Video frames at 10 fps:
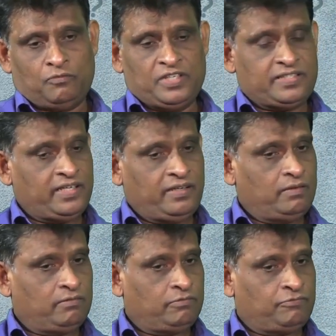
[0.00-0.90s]
We
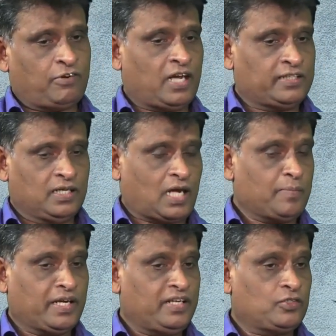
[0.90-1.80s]
see Father
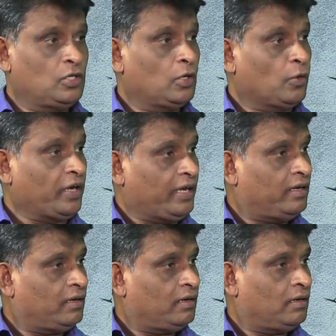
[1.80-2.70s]
coming in his
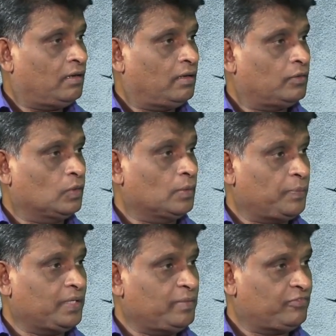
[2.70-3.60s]
glory to
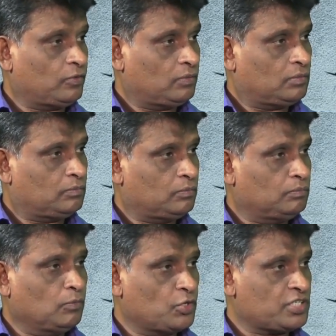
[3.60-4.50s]
appear before
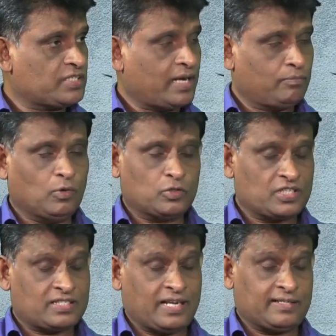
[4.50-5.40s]
Moses, and
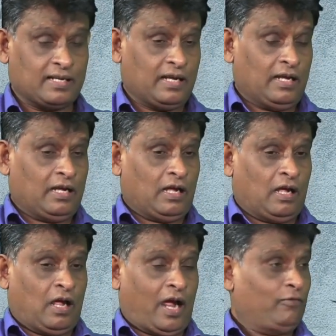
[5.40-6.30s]
Moses says,
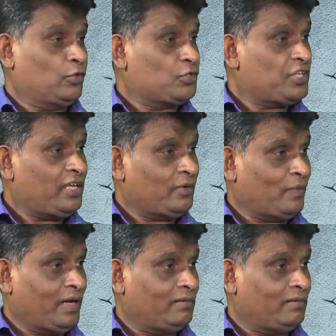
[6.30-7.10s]
"I want to see you,"